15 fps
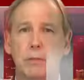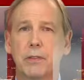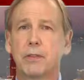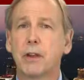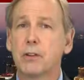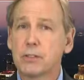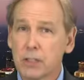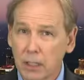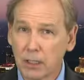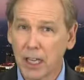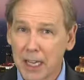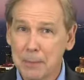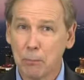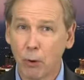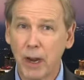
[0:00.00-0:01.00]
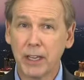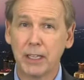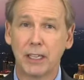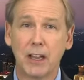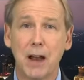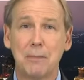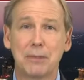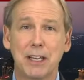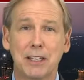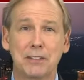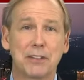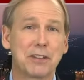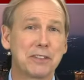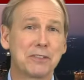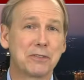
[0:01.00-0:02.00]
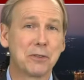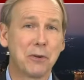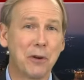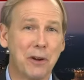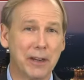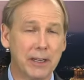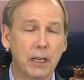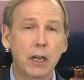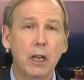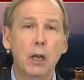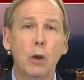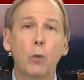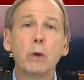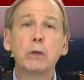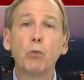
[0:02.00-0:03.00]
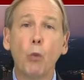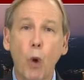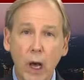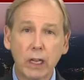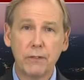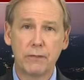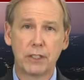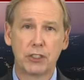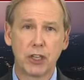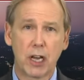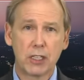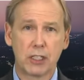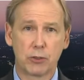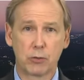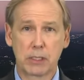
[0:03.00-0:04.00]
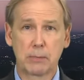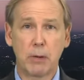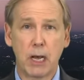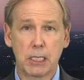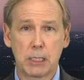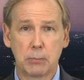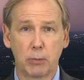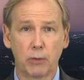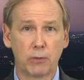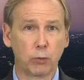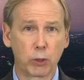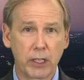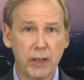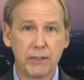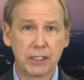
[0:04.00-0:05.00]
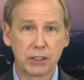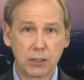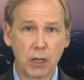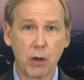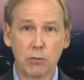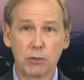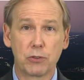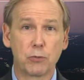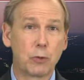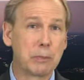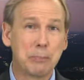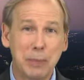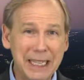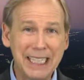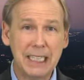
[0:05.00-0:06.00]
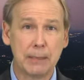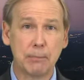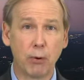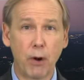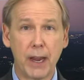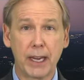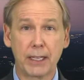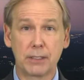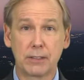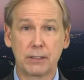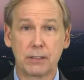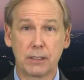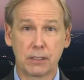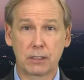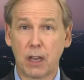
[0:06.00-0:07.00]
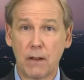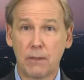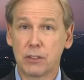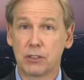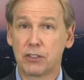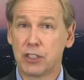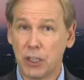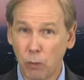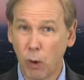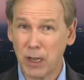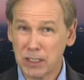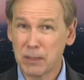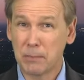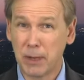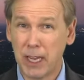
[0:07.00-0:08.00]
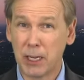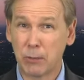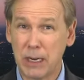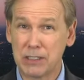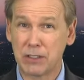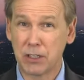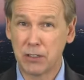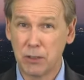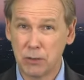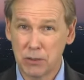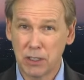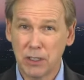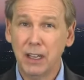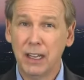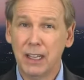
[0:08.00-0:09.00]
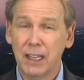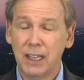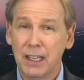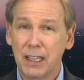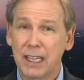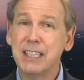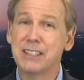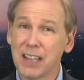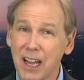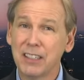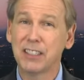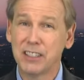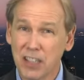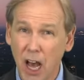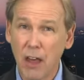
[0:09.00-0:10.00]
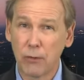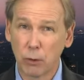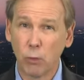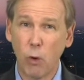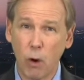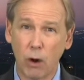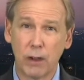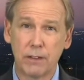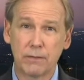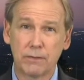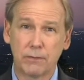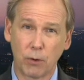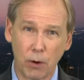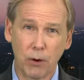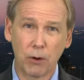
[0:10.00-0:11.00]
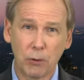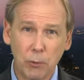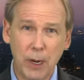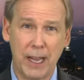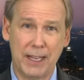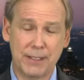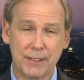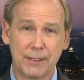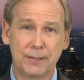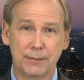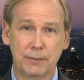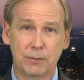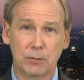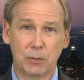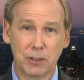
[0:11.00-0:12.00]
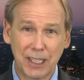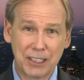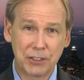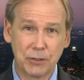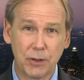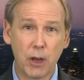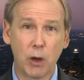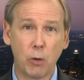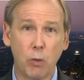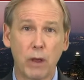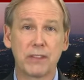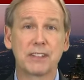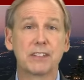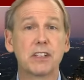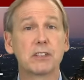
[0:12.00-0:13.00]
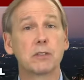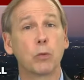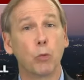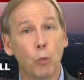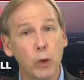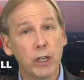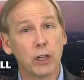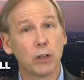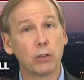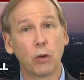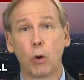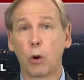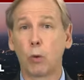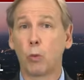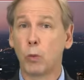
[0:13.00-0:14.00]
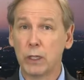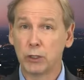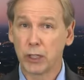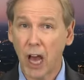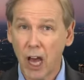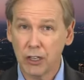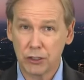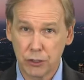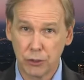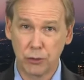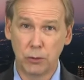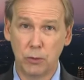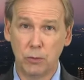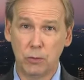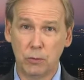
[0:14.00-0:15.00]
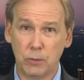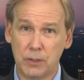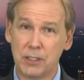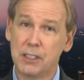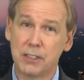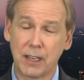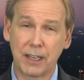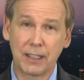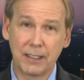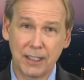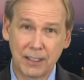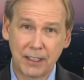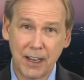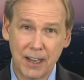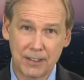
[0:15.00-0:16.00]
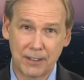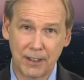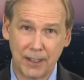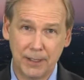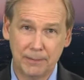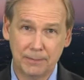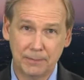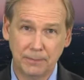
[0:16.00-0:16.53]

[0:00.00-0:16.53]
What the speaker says: But there's a late-breaking update to this story. When one of the judges responsible for giving Stones repeated breaks discovered she wasn't paying restitution, he signed another warrant for her arrest. We'll let you know what the system will or will not do when she's taken into custody.